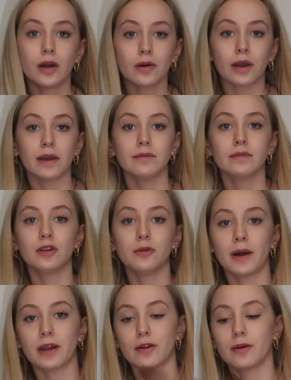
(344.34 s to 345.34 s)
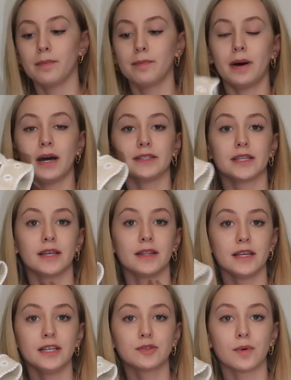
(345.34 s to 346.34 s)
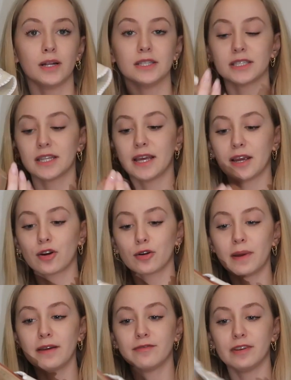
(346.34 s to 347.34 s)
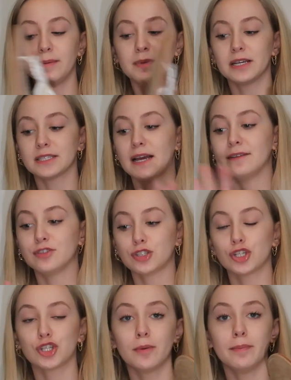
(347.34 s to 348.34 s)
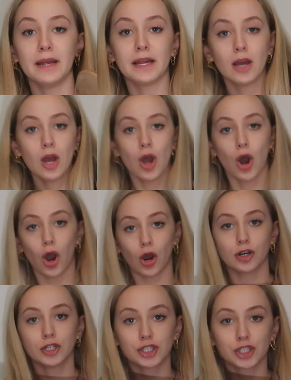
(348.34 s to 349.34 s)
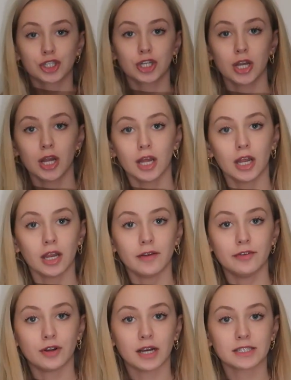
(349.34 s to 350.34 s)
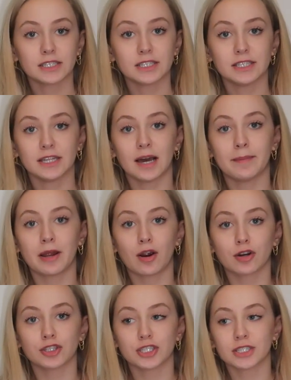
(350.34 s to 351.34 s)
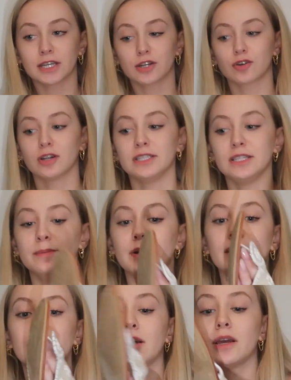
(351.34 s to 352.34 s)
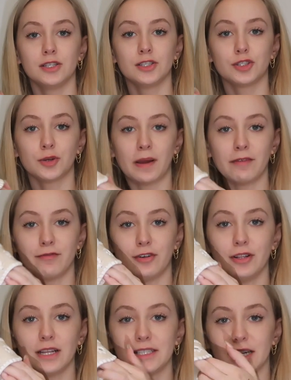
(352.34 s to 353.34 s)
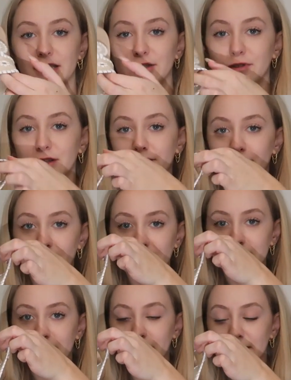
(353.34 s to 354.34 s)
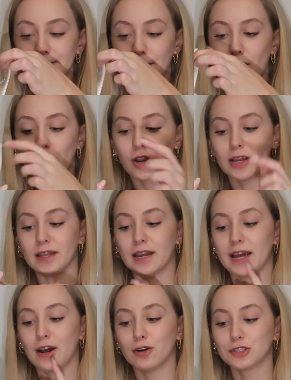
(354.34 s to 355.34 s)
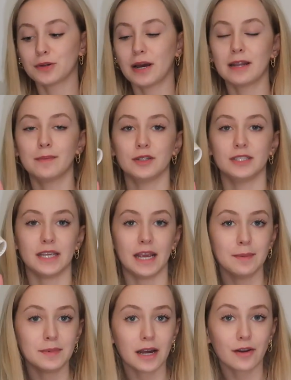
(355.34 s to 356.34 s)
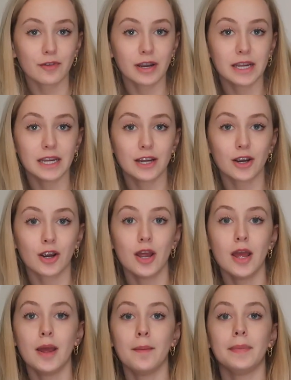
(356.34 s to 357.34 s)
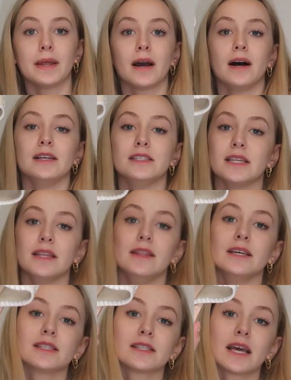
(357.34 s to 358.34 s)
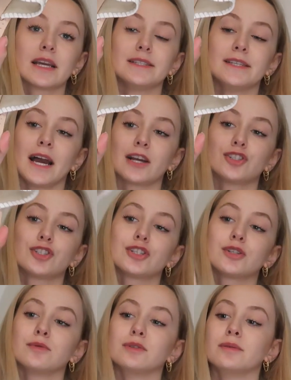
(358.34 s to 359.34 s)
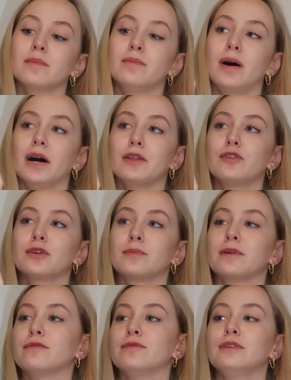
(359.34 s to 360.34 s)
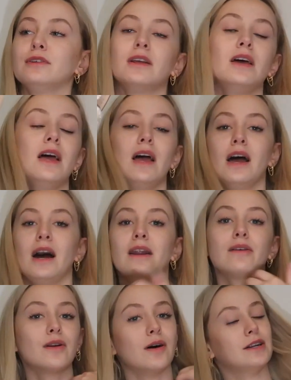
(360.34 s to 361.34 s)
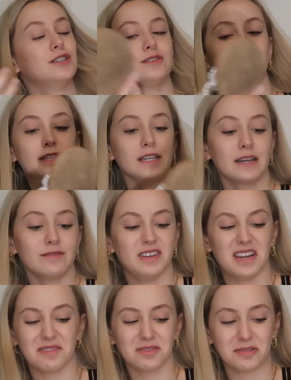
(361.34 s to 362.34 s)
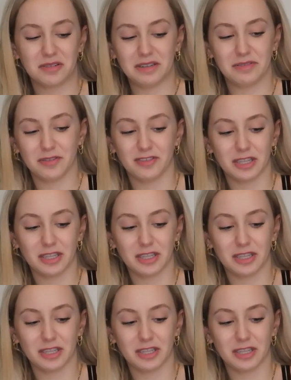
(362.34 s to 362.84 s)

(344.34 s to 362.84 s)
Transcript: Okay, a little better. But these ones, they hurt my feet because I have such a big arch. If you guys can see that, my arch is like crazy big. So my foot like doesn't really fit into this part. And then I also had to put tape down right here because this like texture was bothering my foot. I don't know, I just feel like I've never even